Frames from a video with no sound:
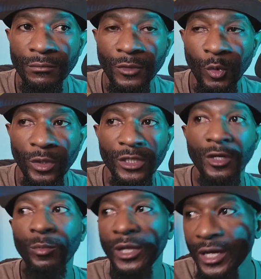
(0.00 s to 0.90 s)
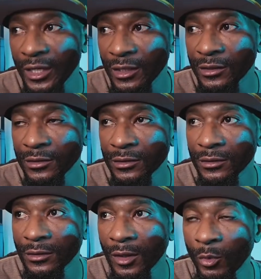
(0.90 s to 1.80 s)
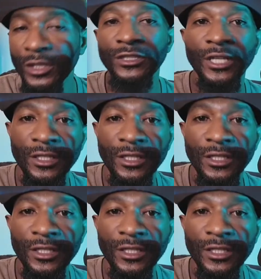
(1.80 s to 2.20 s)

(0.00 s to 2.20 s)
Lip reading: we can complain. We could say